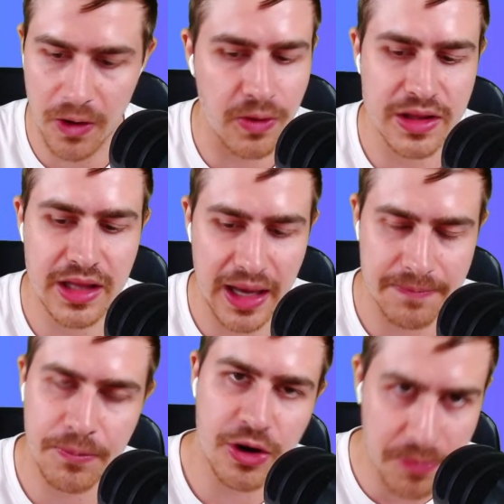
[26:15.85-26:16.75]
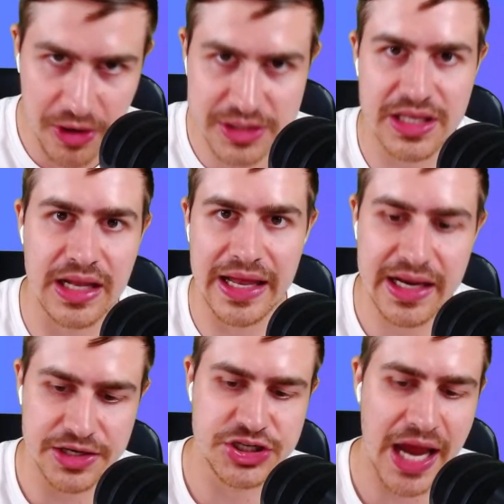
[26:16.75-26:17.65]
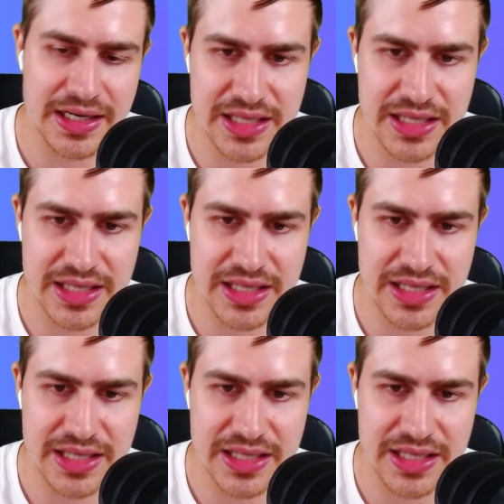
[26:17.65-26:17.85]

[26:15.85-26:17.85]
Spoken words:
or posted the link in chat.